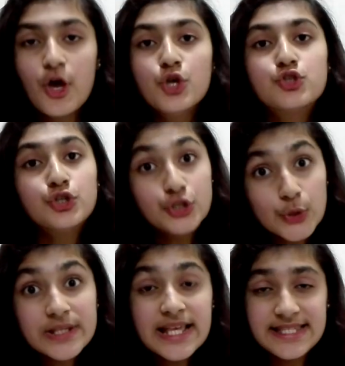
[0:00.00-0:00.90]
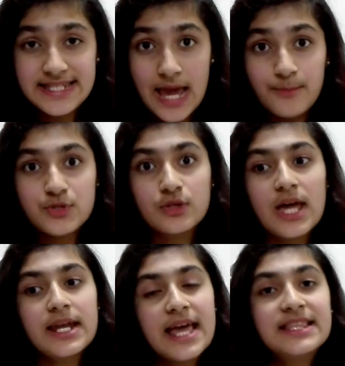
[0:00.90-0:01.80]
So do this step so
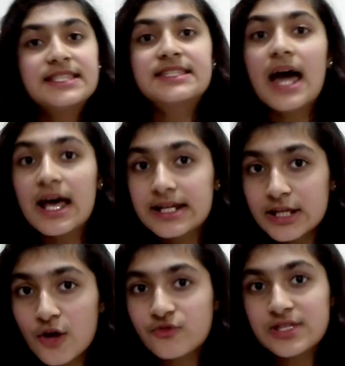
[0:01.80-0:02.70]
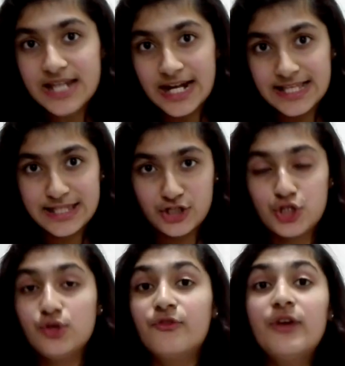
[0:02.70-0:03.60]
that at the starting of the study
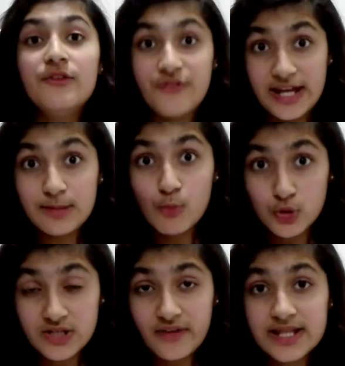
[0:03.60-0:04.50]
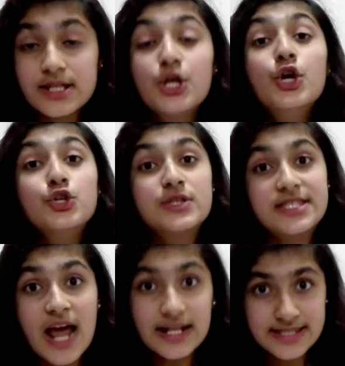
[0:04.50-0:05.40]
session, you feel very motivated to
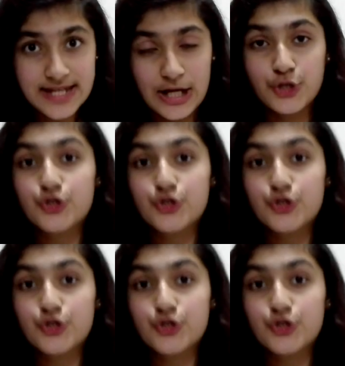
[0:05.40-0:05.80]
start studying.